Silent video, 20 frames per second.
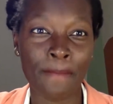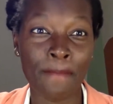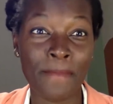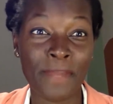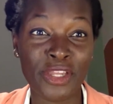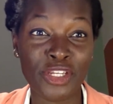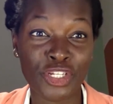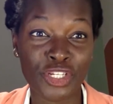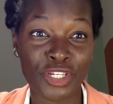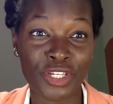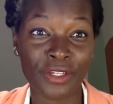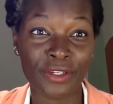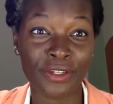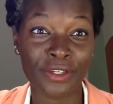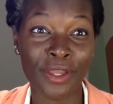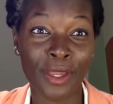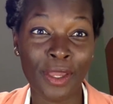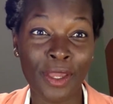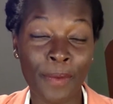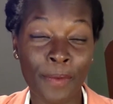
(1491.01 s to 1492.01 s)

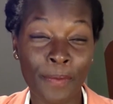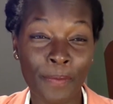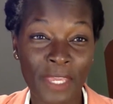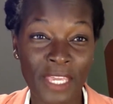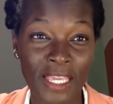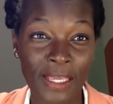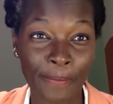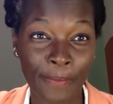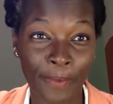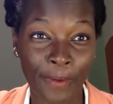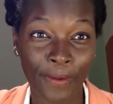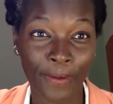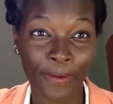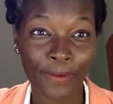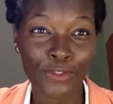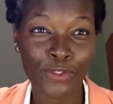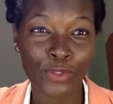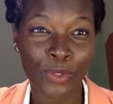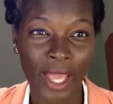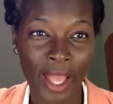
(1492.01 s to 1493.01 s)
mission,
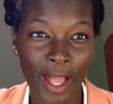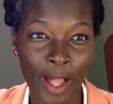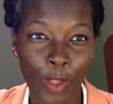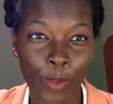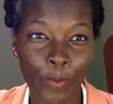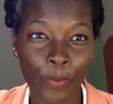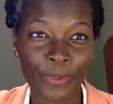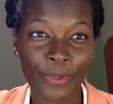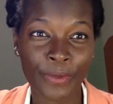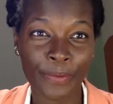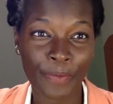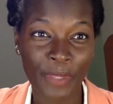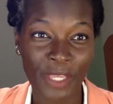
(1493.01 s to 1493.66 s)
people to help